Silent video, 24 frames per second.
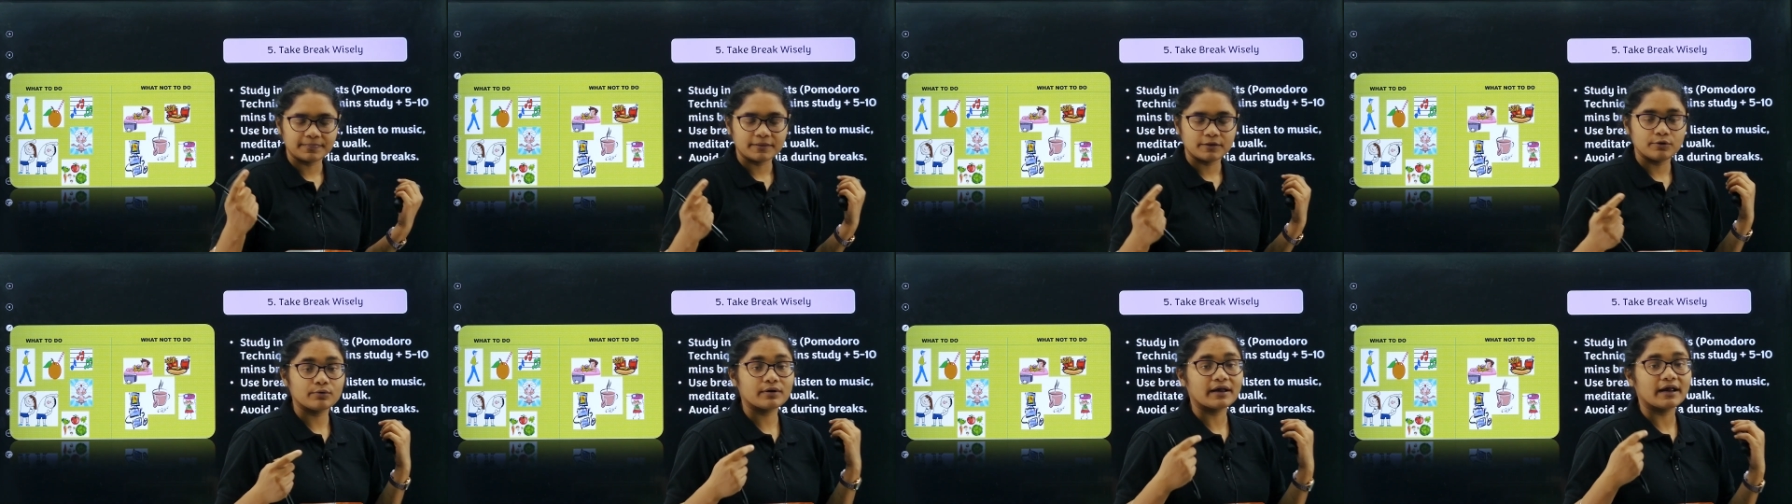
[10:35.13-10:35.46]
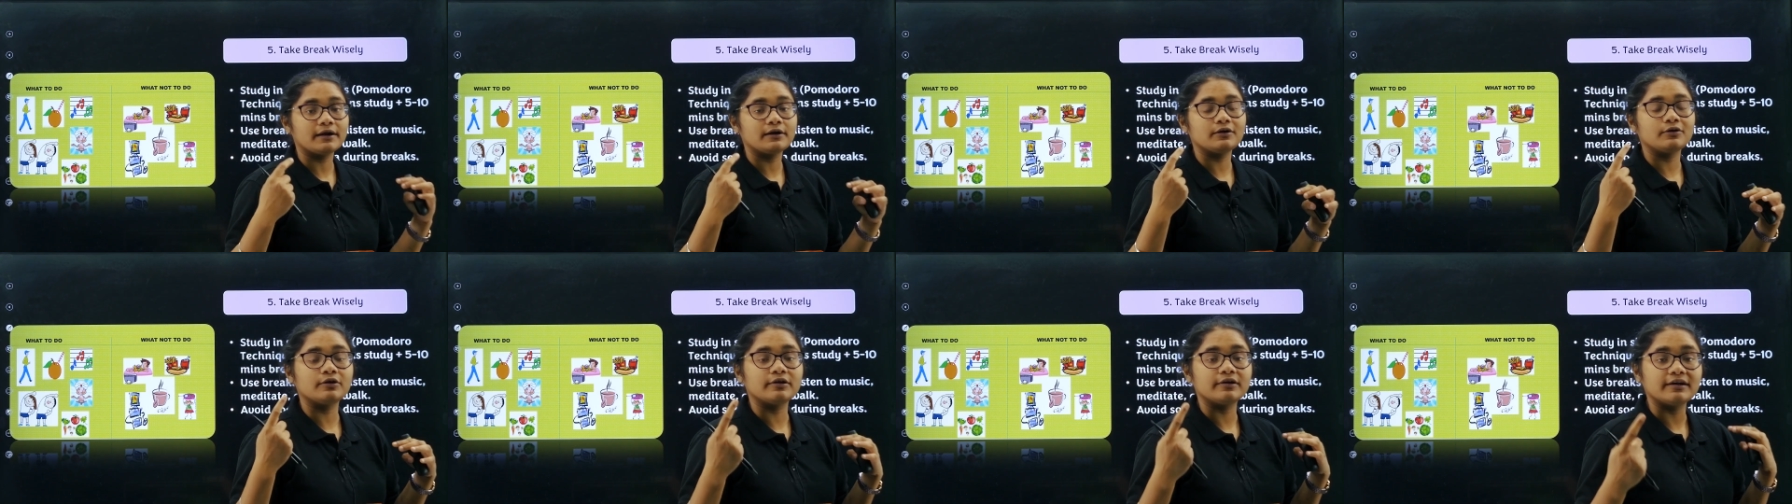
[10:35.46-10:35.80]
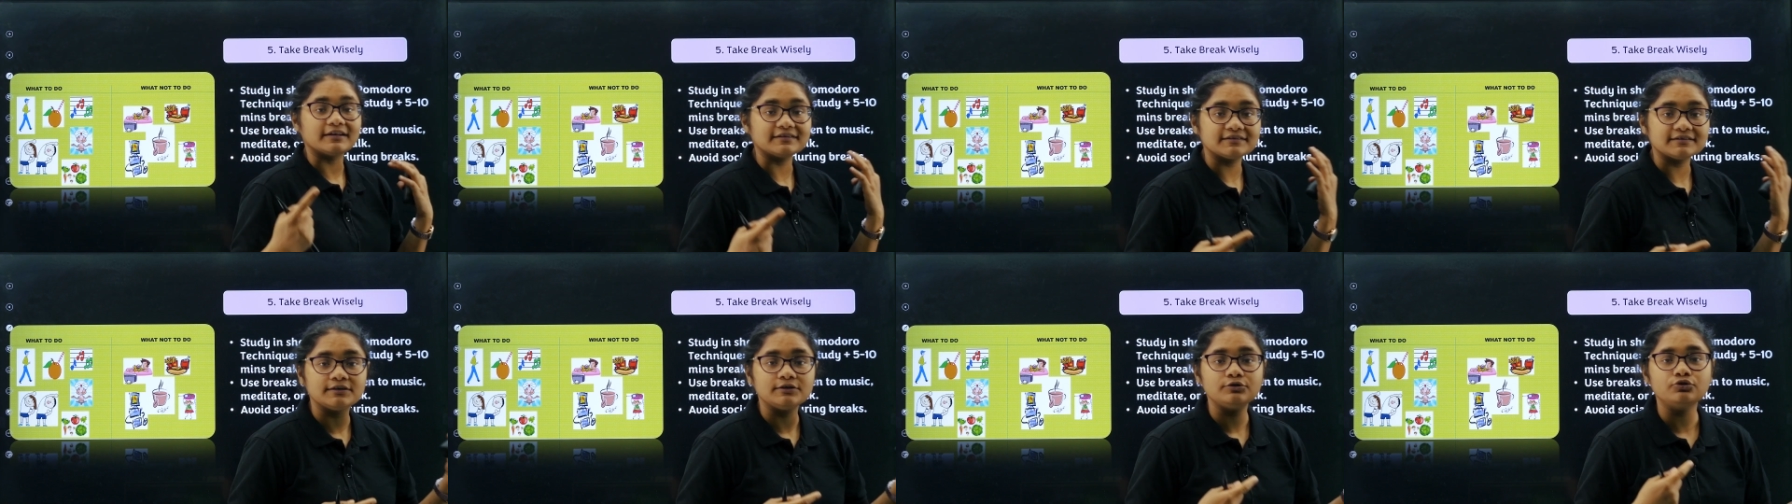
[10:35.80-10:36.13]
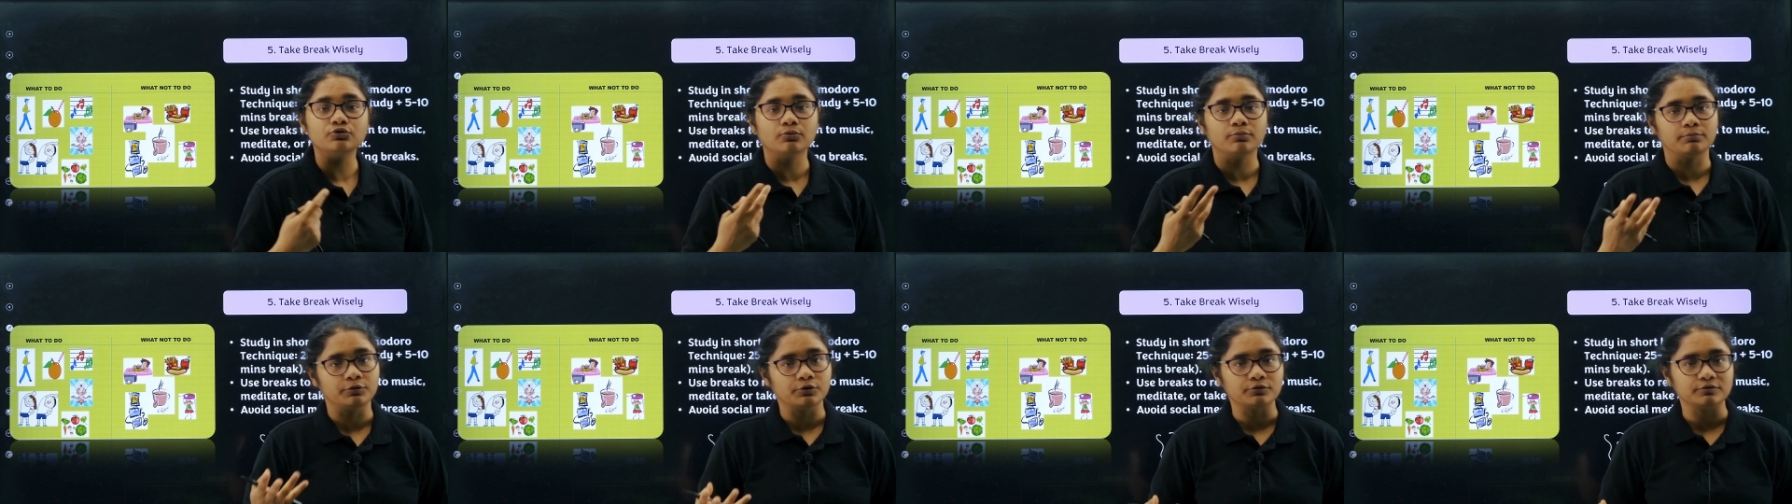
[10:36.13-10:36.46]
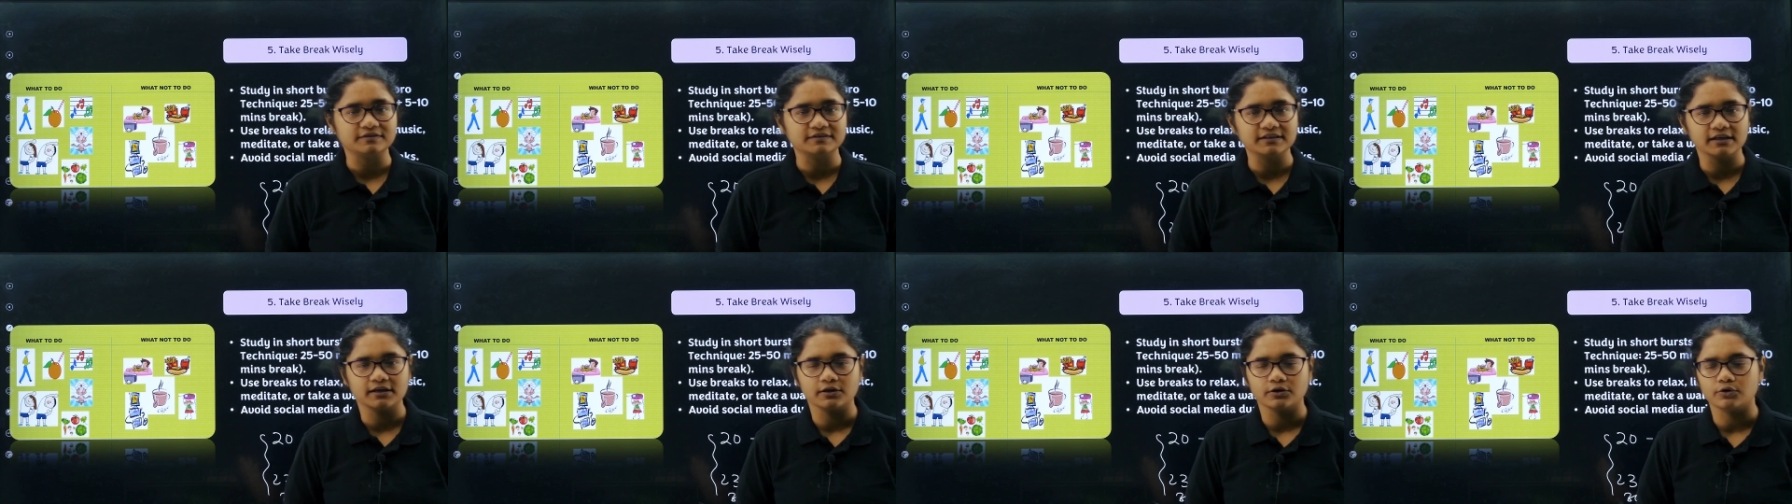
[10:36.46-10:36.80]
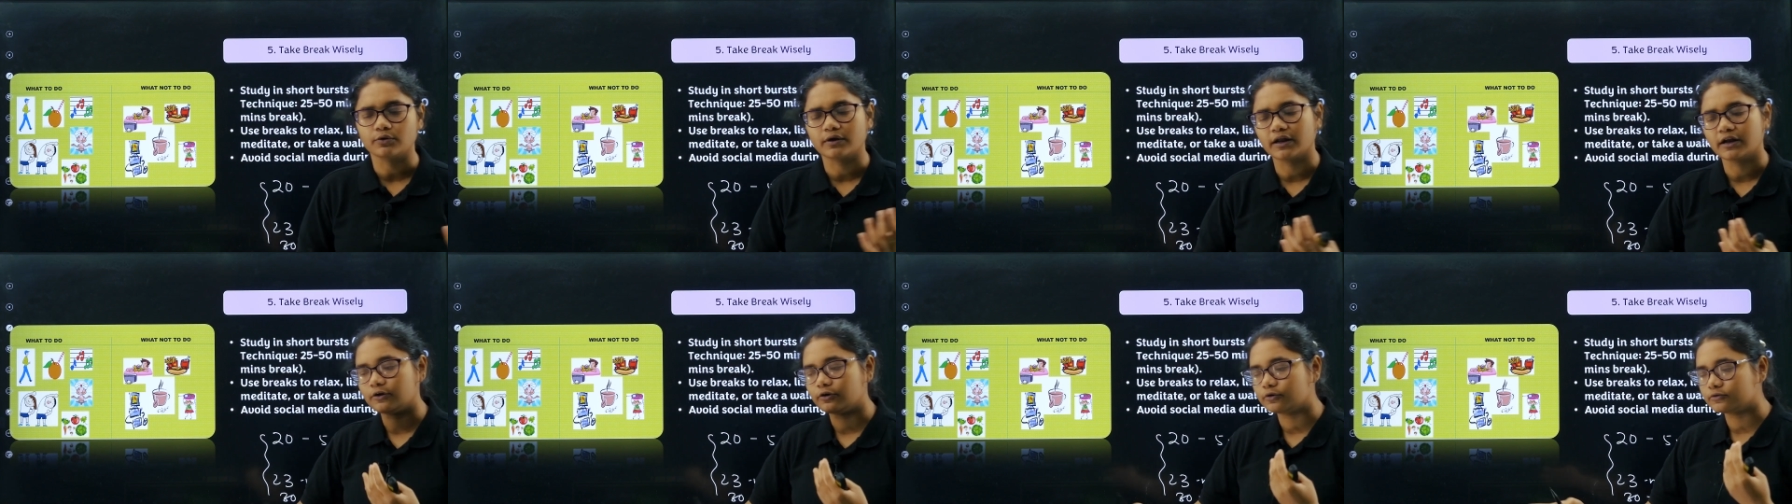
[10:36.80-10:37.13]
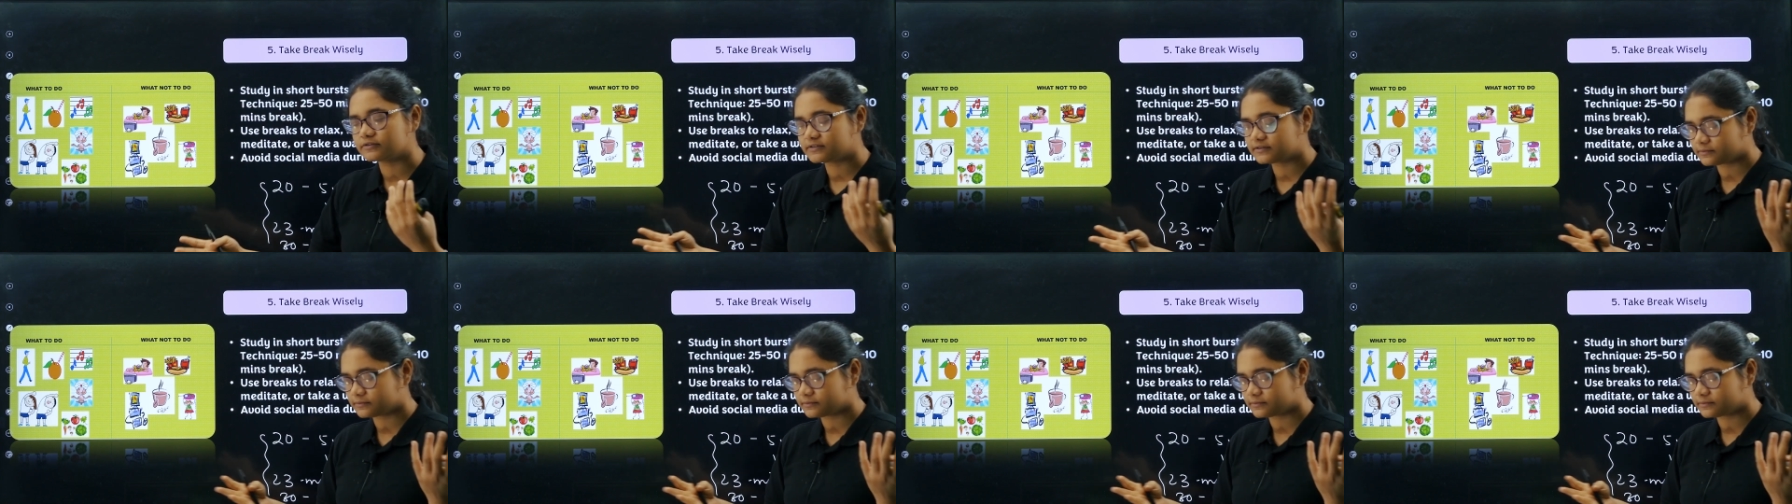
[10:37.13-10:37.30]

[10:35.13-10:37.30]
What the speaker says: you can listen to music, you can do